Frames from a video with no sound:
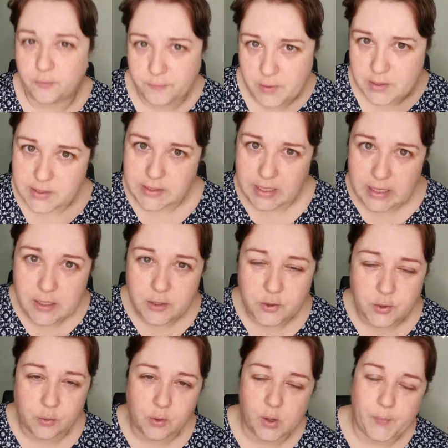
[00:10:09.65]
obviously you
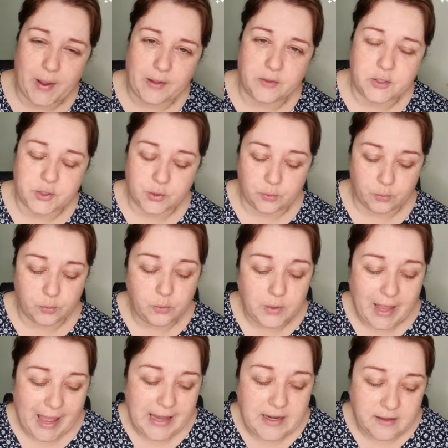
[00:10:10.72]
talk about the
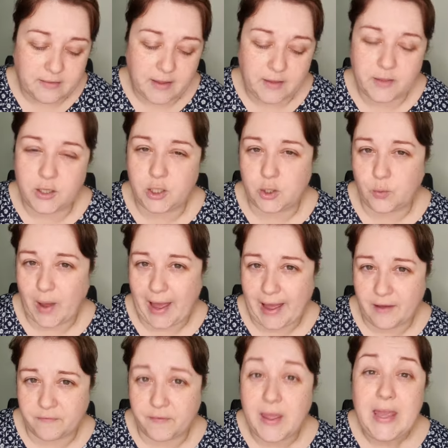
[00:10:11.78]
school, anything that you
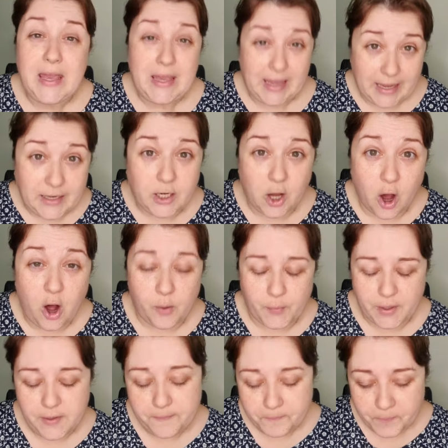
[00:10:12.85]
have in
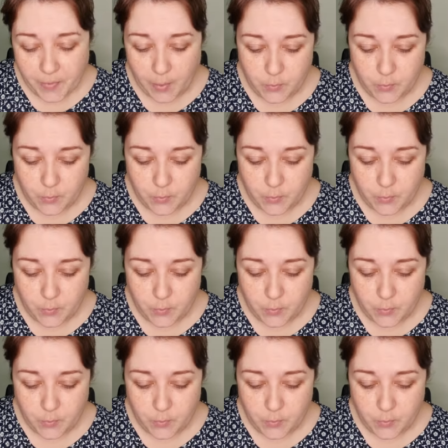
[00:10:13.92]
common,